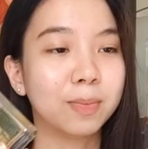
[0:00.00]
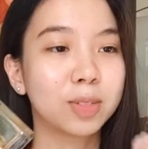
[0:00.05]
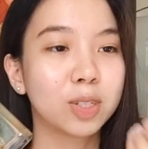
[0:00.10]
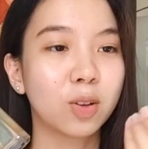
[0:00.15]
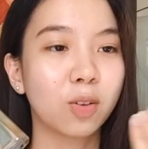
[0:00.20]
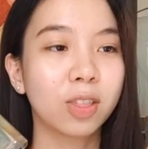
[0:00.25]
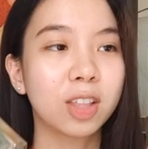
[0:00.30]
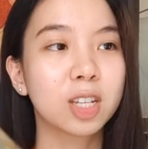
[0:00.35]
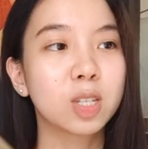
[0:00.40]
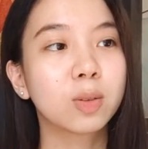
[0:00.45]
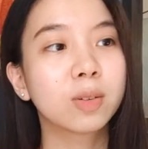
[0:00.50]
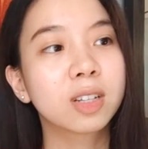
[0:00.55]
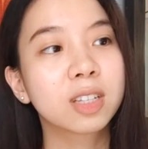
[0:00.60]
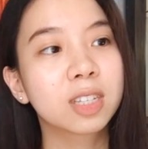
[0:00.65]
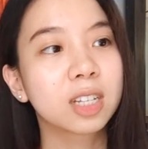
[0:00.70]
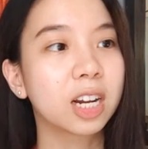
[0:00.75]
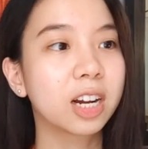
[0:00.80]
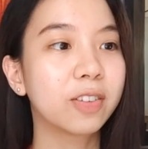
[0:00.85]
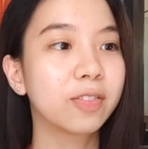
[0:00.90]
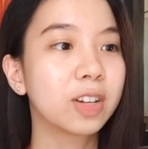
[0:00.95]
So this will
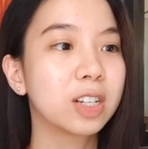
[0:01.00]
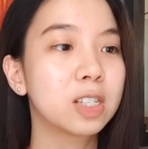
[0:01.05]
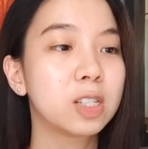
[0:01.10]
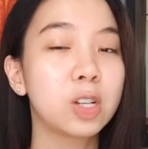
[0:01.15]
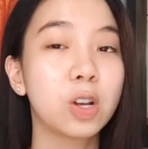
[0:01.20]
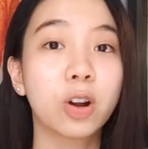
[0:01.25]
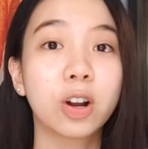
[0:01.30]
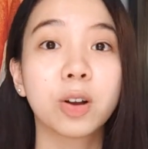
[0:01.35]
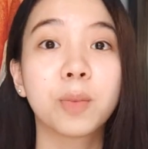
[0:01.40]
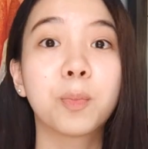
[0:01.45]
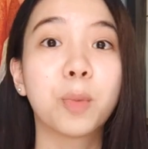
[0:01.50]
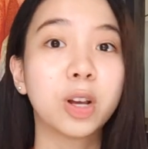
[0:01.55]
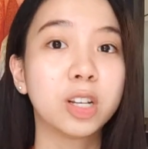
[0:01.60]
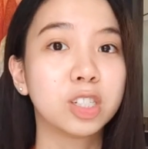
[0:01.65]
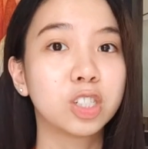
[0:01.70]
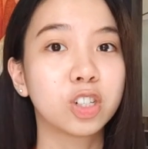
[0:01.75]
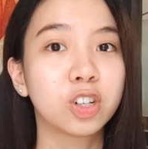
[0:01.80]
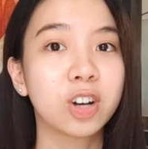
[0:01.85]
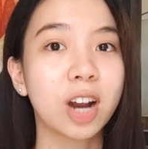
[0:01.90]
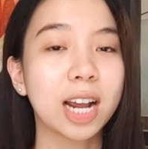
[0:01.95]
serve as your
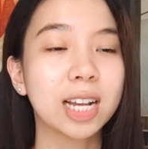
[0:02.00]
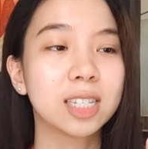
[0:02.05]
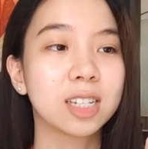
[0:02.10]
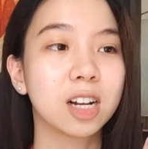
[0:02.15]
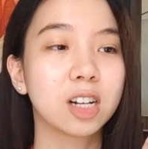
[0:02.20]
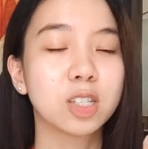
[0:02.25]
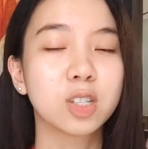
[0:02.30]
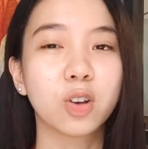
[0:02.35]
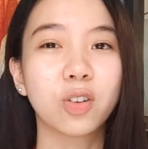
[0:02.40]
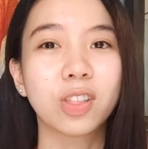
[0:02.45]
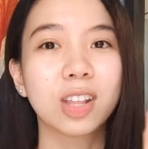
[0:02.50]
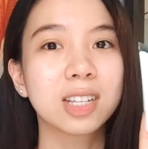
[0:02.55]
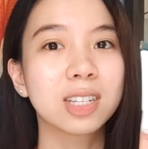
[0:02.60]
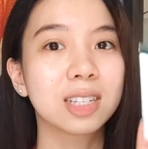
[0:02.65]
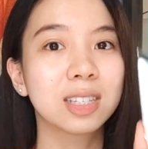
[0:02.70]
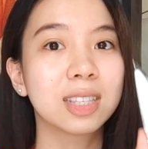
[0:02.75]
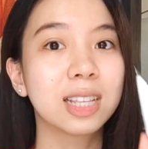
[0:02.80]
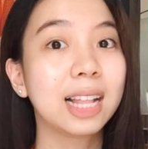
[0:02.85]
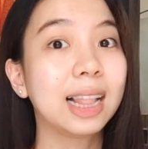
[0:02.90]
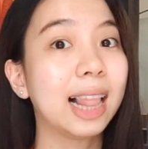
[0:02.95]
moisturizer. So this
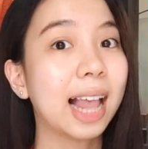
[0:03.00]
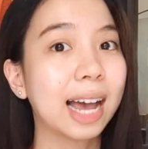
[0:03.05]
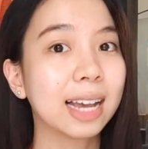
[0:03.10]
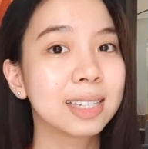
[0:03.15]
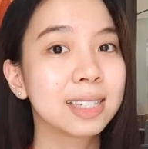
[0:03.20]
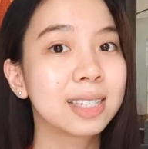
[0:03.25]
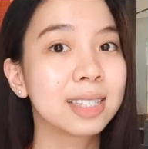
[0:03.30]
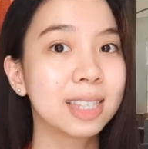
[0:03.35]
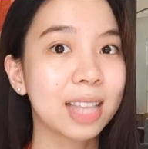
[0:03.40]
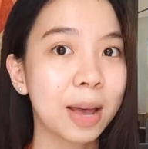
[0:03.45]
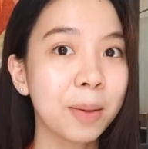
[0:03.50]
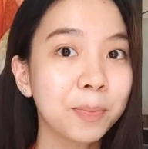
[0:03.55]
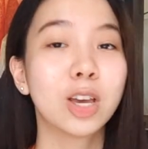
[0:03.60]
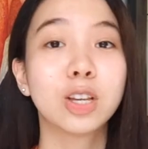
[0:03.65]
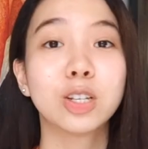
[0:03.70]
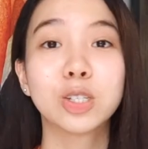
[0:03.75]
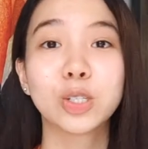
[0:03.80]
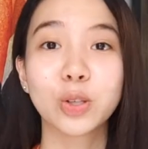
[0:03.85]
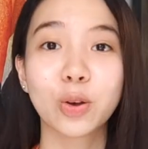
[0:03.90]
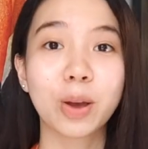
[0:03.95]
is the last step.
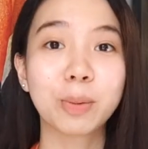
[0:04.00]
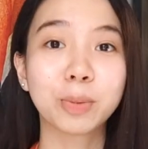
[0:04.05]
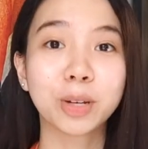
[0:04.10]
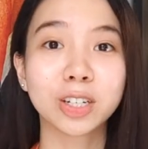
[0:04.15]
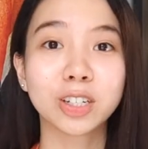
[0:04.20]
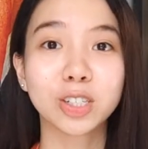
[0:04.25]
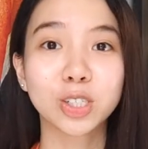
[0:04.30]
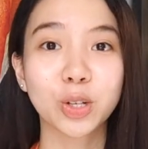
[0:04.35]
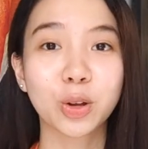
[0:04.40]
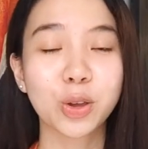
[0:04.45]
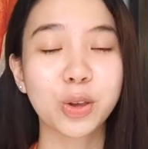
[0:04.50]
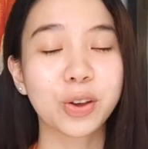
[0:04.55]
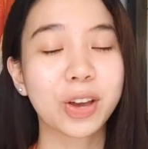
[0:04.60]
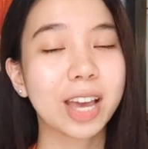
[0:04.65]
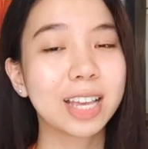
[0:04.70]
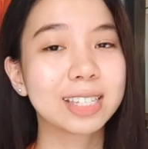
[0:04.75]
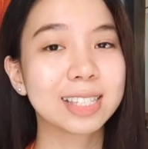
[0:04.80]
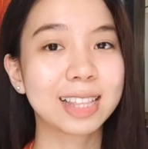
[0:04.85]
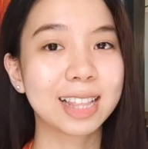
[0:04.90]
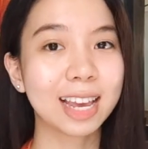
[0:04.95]
So I'm gonna show you
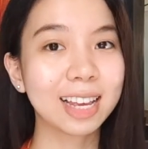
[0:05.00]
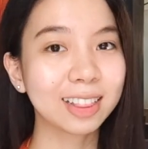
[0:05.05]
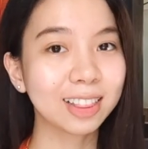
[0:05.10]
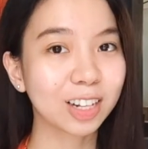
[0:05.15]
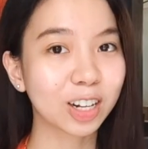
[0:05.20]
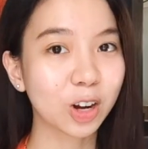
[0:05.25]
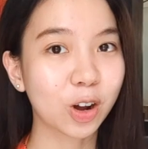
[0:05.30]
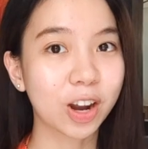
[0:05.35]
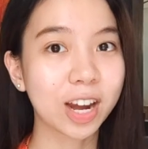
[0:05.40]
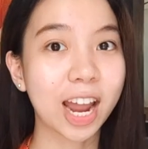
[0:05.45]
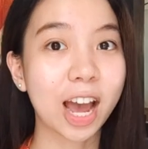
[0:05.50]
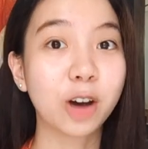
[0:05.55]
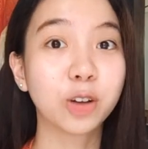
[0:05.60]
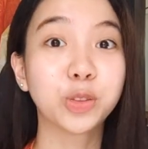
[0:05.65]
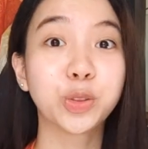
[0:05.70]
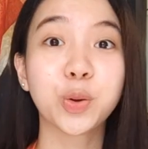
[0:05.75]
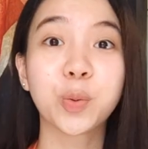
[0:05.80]
guys later on how to